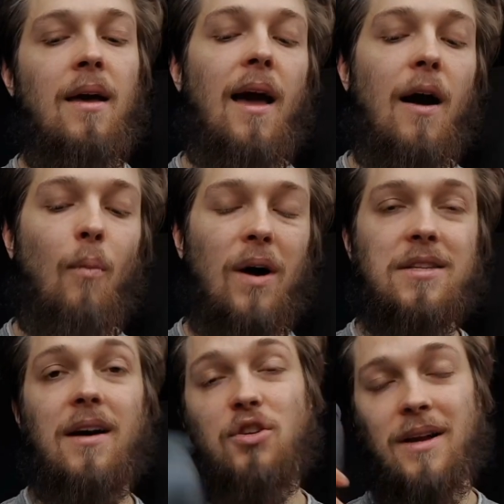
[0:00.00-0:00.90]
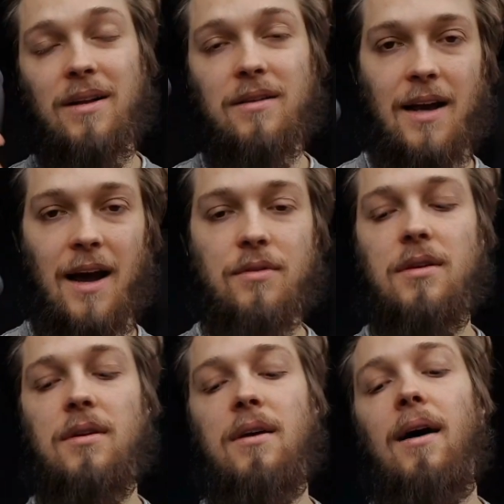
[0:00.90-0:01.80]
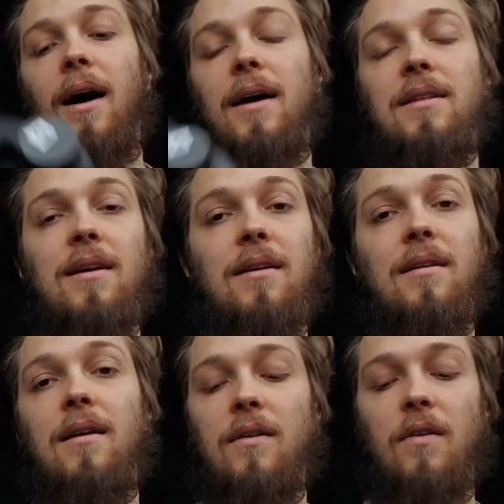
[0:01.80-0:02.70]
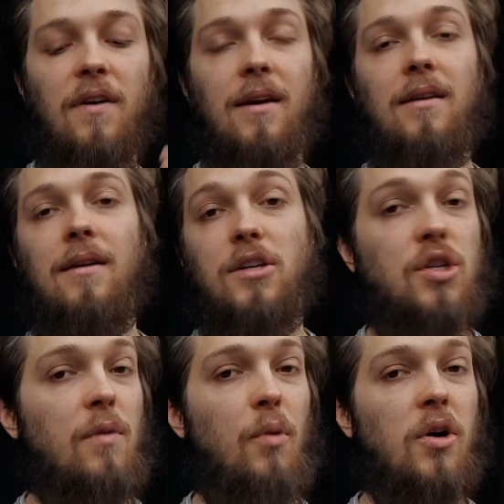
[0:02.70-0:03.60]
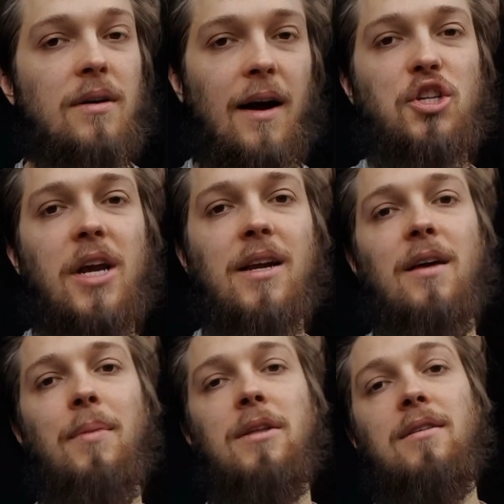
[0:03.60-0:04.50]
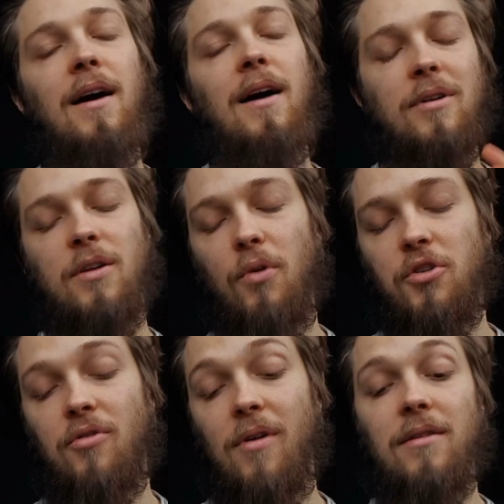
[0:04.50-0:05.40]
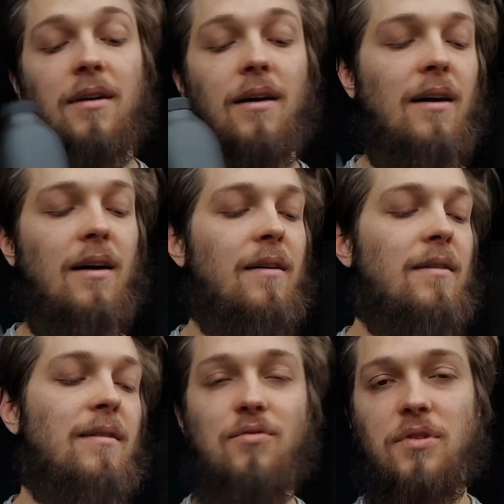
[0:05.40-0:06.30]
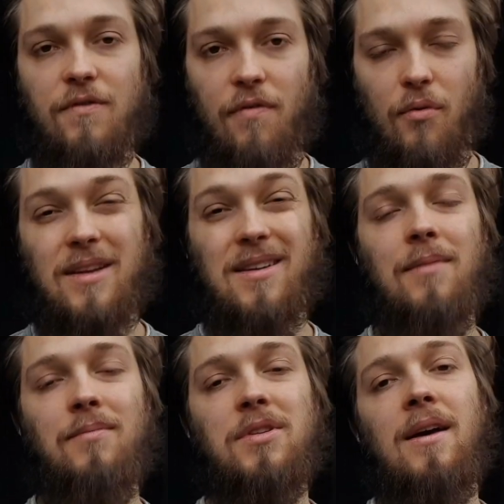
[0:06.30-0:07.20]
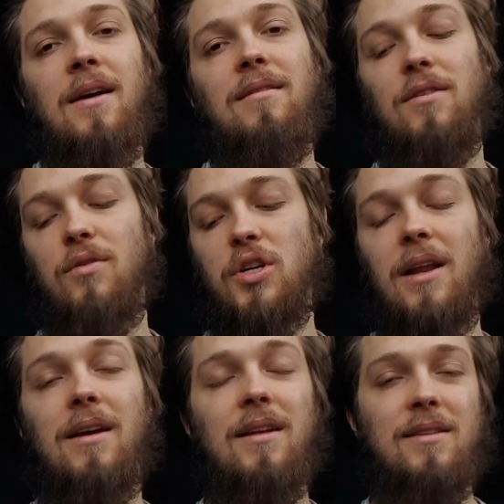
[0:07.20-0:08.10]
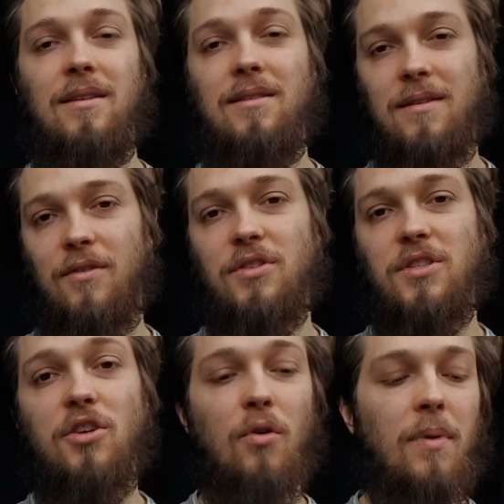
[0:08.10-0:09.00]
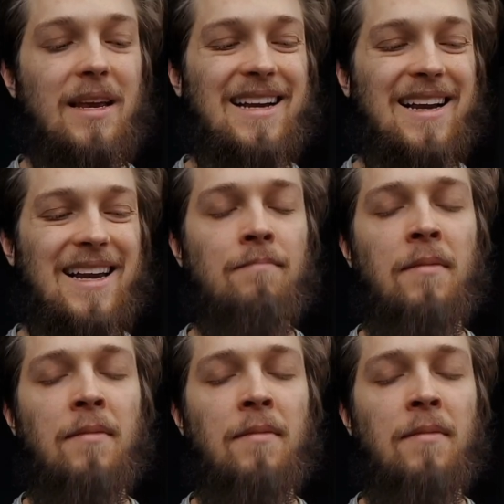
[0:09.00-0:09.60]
once I drink this out, I then fill in additional water, I shake it a bit, I drink the water out, I do this 3 times, then usually it's considerably clean.